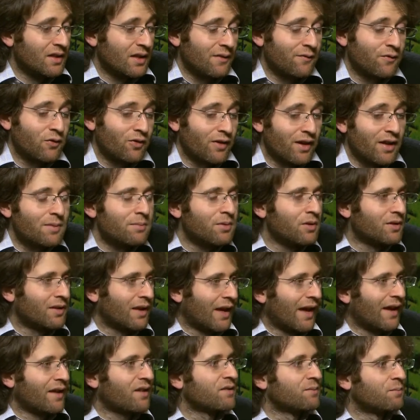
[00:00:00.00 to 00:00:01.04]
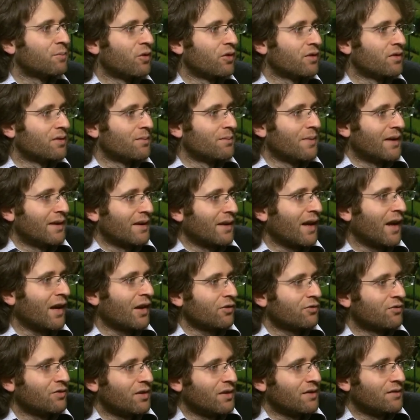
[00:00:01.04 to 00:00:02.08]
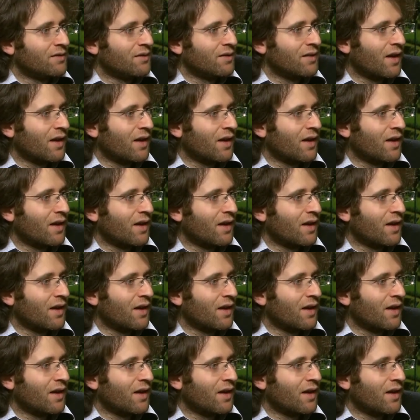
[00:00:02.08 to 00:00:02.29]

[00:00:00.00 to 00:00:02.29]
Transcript: if you're able to export to many countries,